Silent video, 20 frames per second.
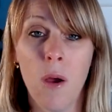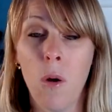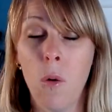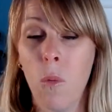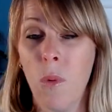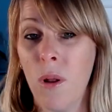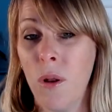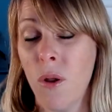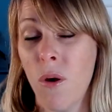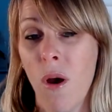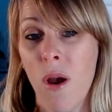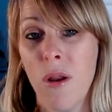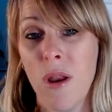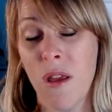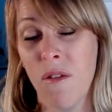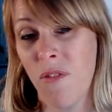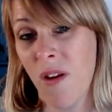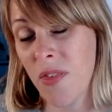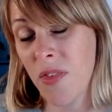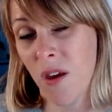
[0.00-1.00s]
will not only
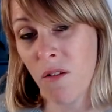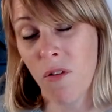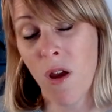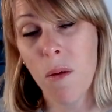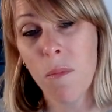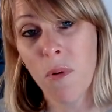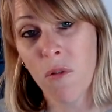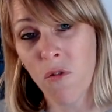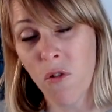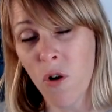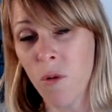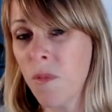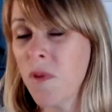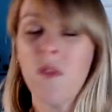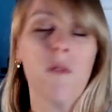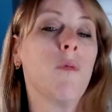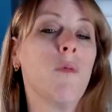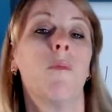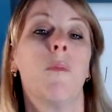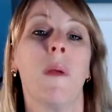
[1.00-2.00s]
affect our own
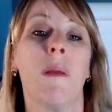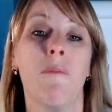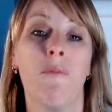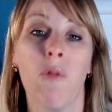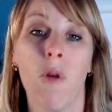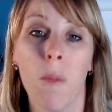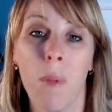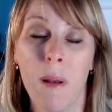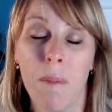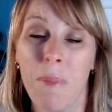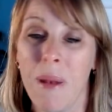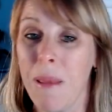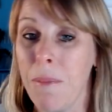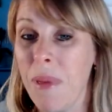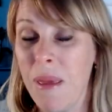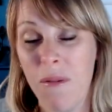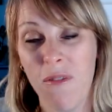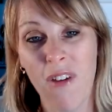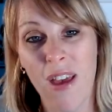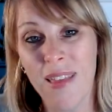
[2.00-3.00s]
performance, will probably
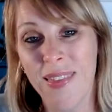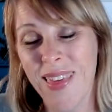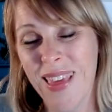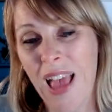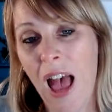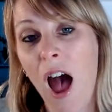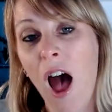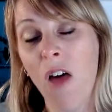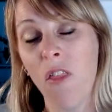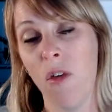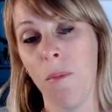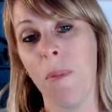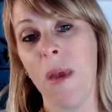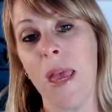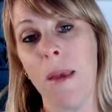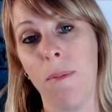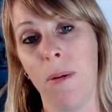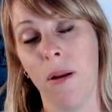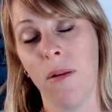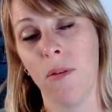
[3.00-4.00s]
be affecting other
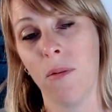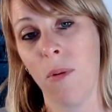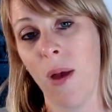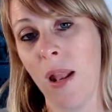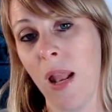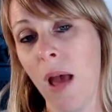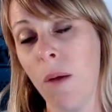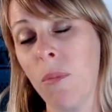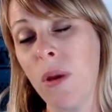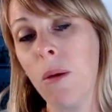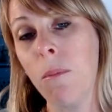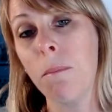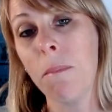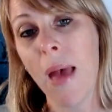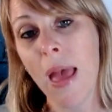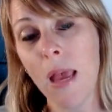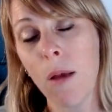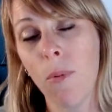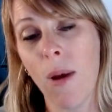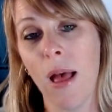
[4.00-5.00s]
people as well. And we
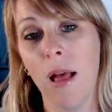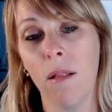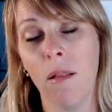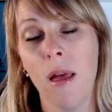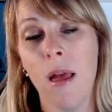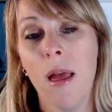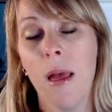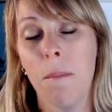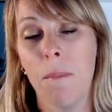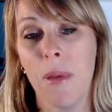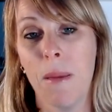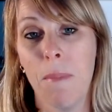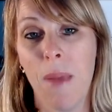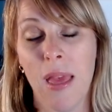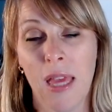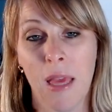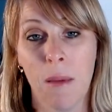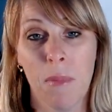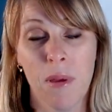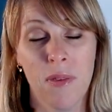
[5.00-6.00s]
may well be
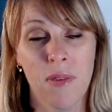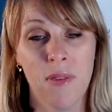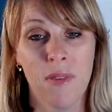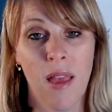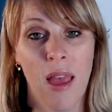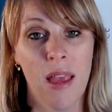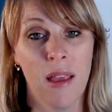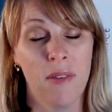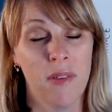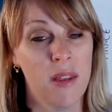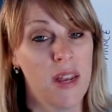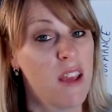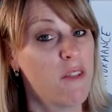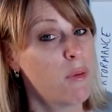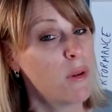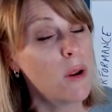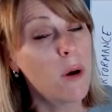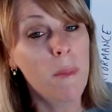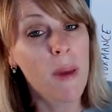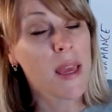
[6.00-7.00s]
making mistakes. And if
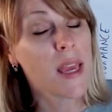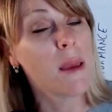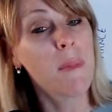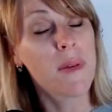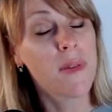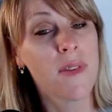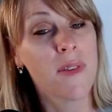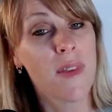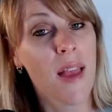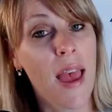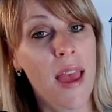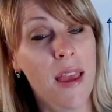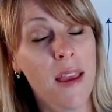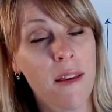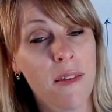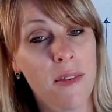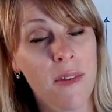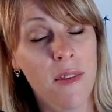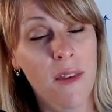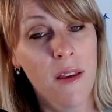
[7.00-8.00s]
we're not making
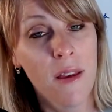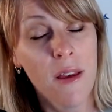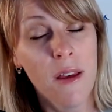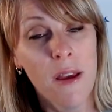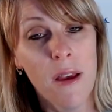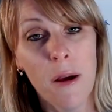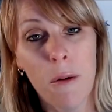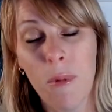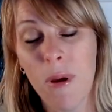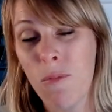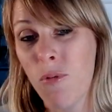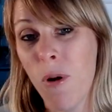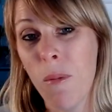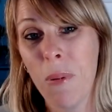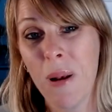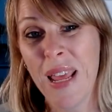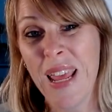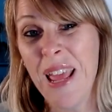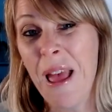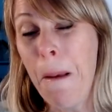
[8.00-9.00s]
mistakes, we're
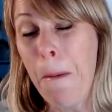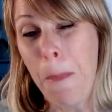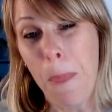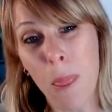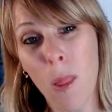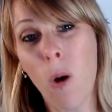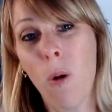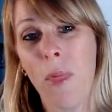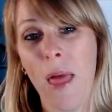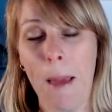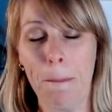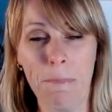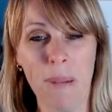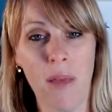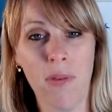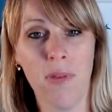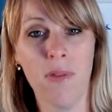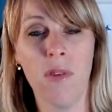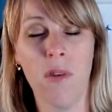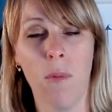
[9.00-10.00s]
probably not that
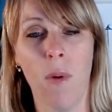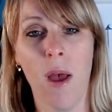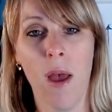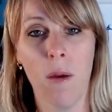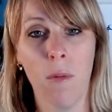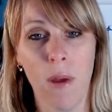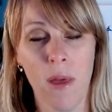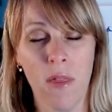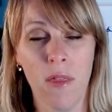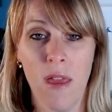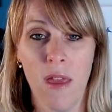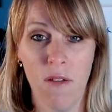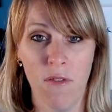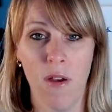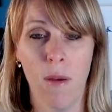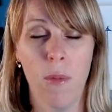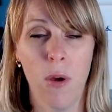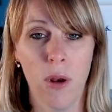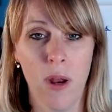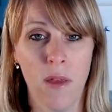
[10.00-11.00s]
pleasant to work with, if
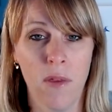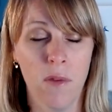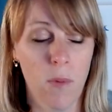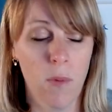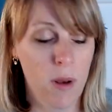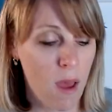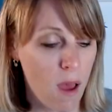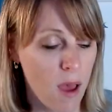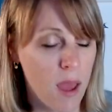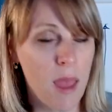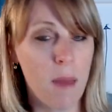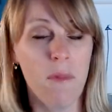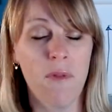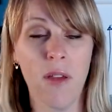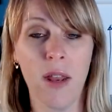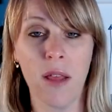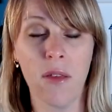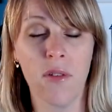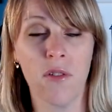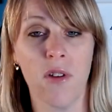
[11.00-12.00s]
I'm honest. When I am
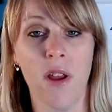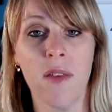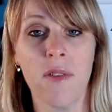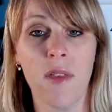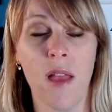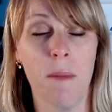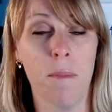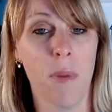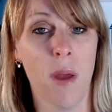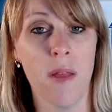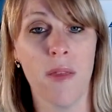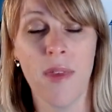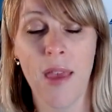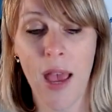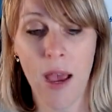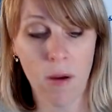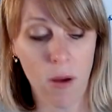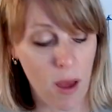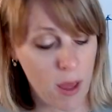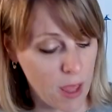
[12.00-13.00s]
feeling stressed and burnt
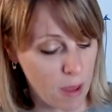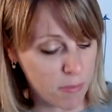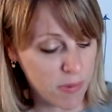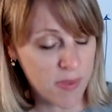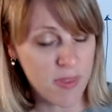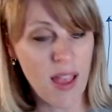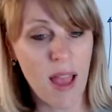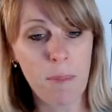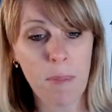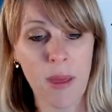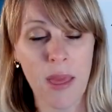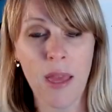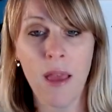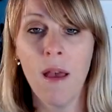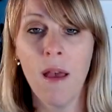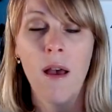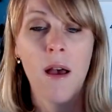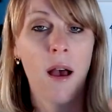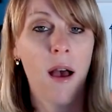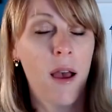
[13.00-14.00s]
out, I am snappy,
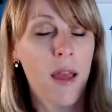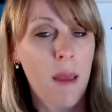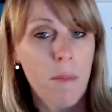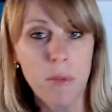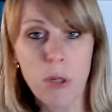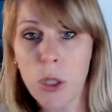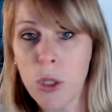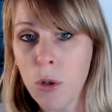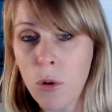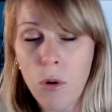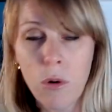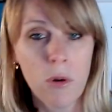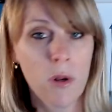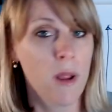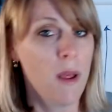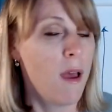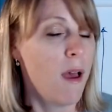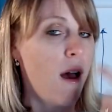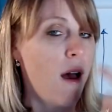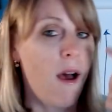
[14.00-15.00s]
I am short,
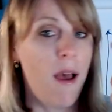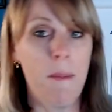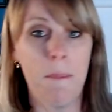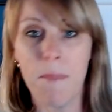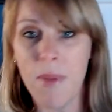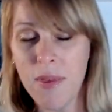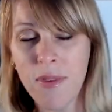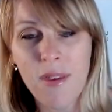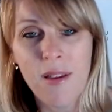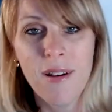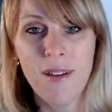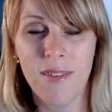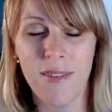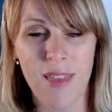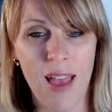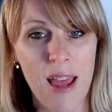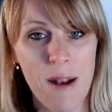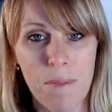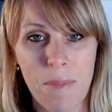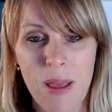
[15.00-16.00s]
I
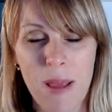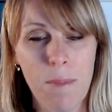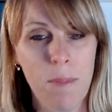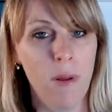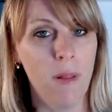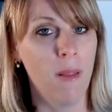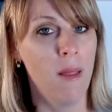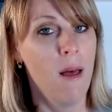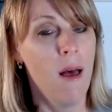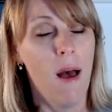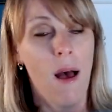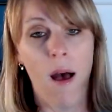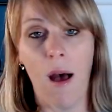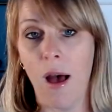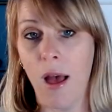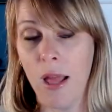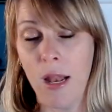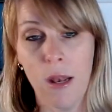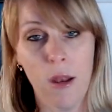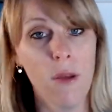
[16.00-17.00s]
misunderstand people,
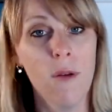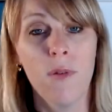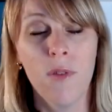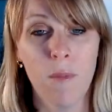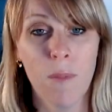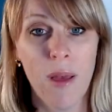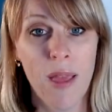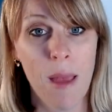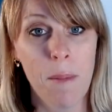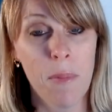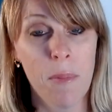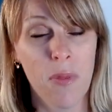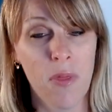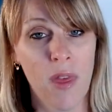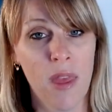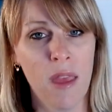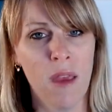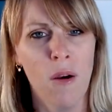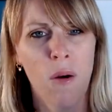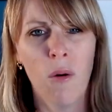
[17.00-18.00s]
I lose all my
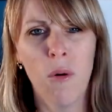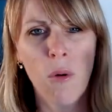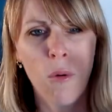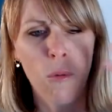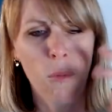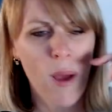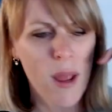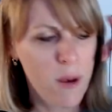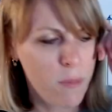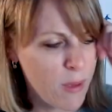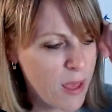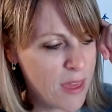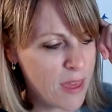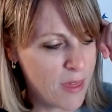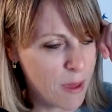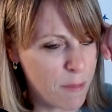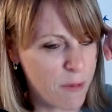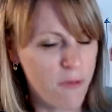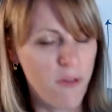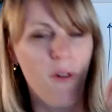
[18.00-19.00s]
empathy. Oh, where did we hear
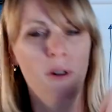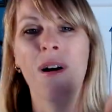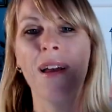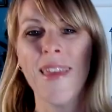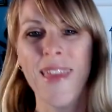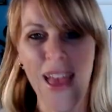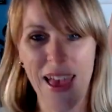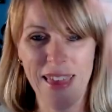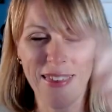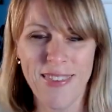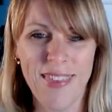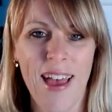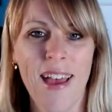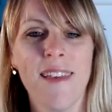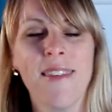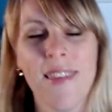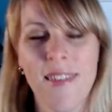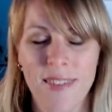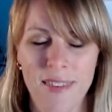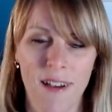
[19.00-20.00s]
that before? Yes, that
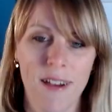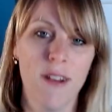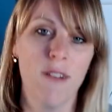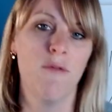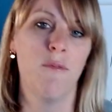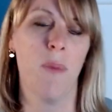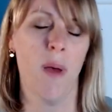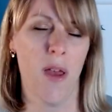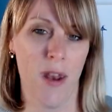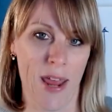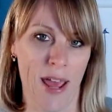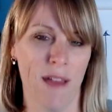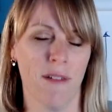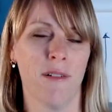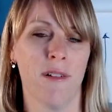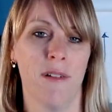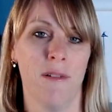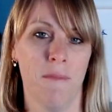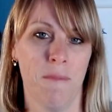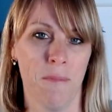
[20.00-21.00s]
is a sign of
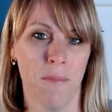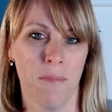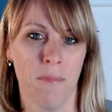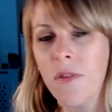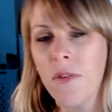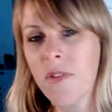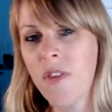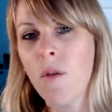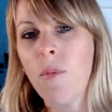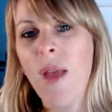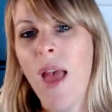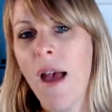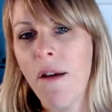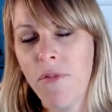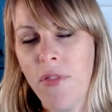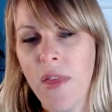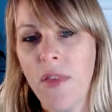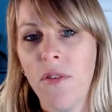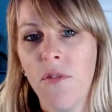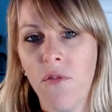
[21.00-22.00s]
burnout. So we have
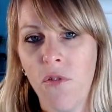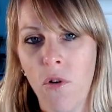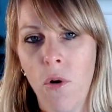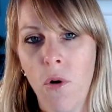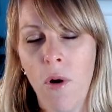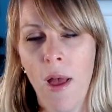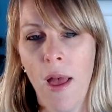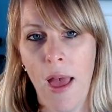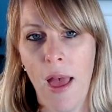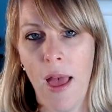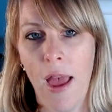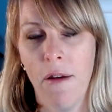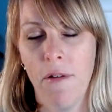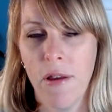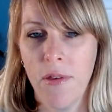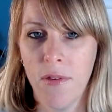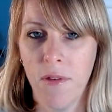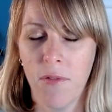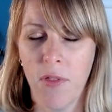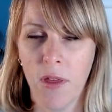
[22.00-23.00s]
these 4
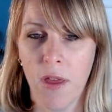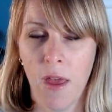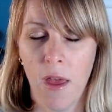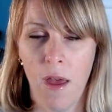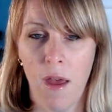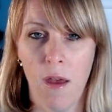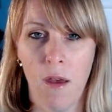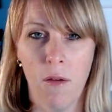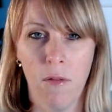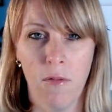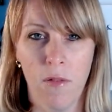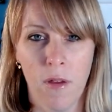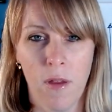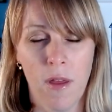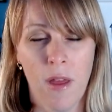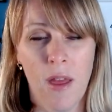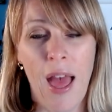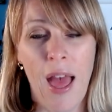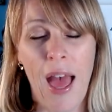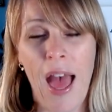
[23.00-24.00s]
areas of the curve.
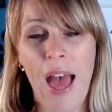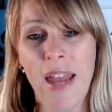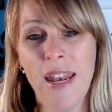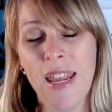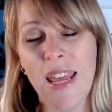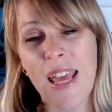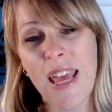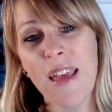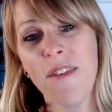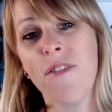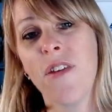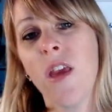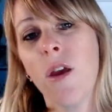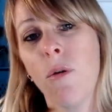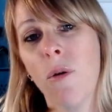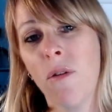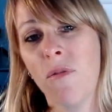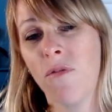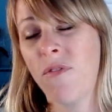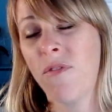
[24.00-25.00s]
And if
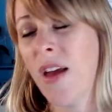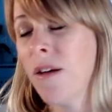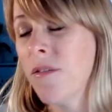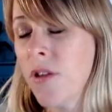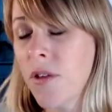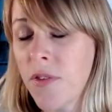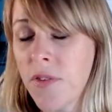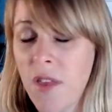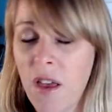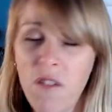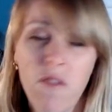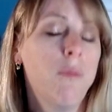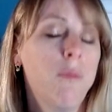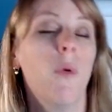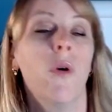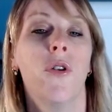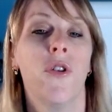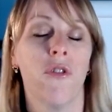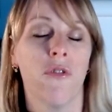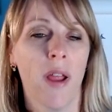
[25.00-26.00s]
you have found yourself
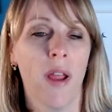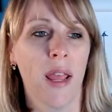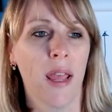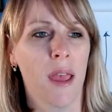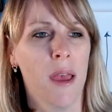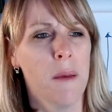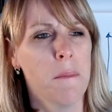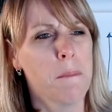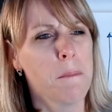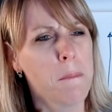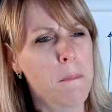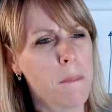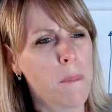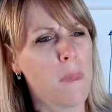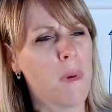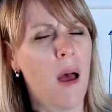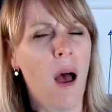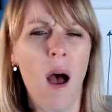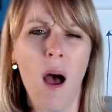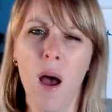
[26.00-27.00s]
wondering,
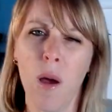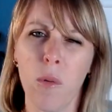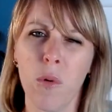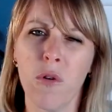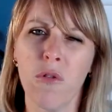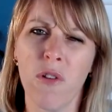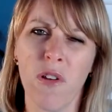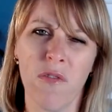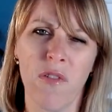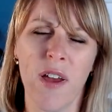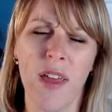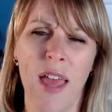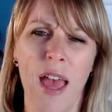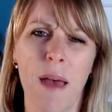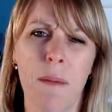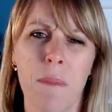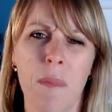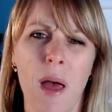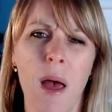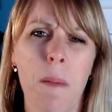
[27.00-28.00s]
I wonder if I
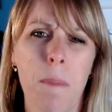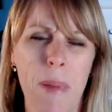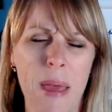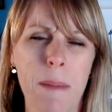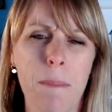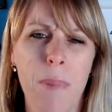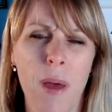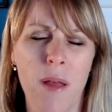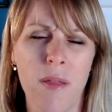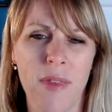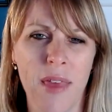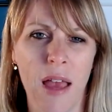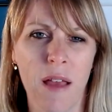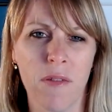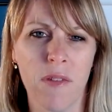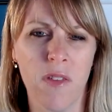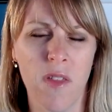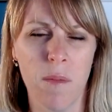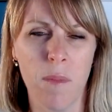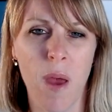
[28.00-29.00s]
am a bit burnt
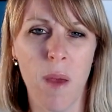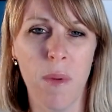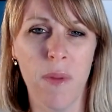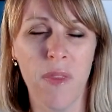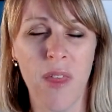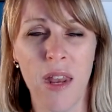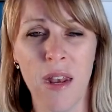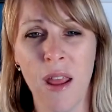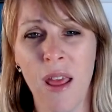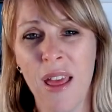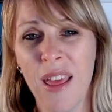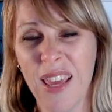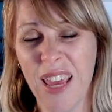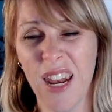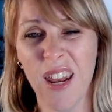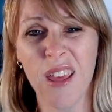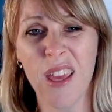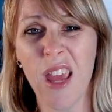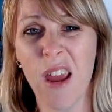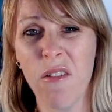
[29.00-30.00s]
out at the moment, then
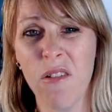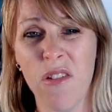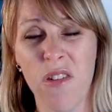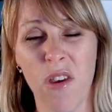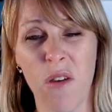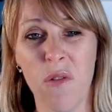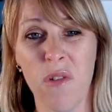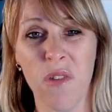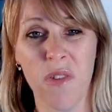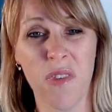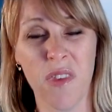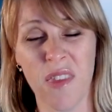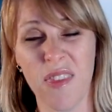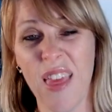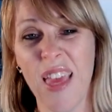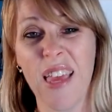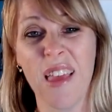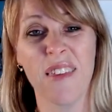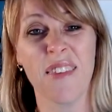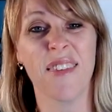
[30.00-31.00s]
can I encourage you just to
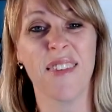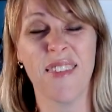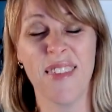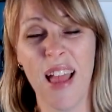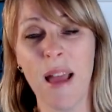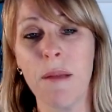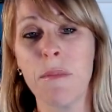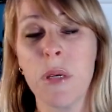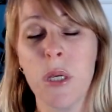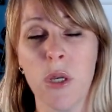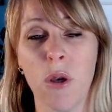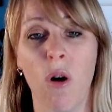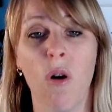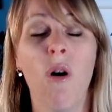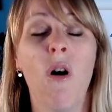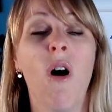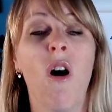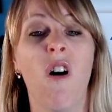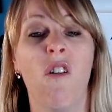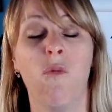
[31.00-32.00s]
take a snapshot
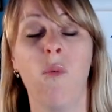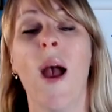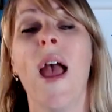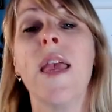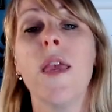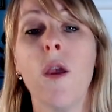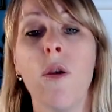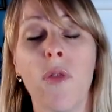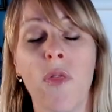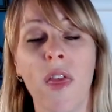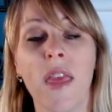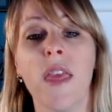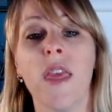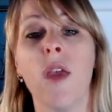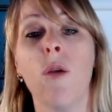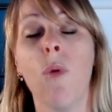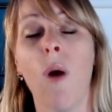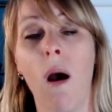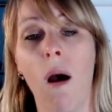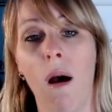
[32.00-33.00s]
of where you think
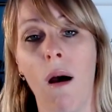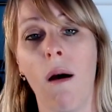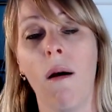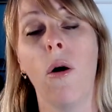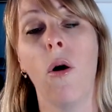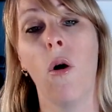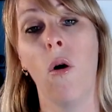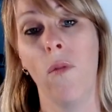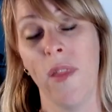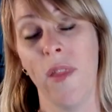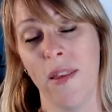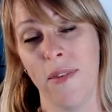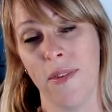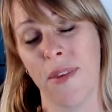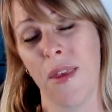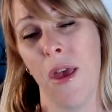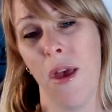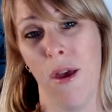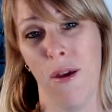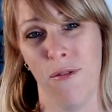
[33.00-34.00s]
you are on this
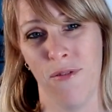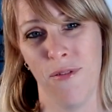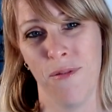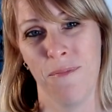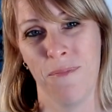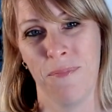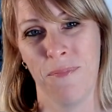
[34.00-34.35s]
curve?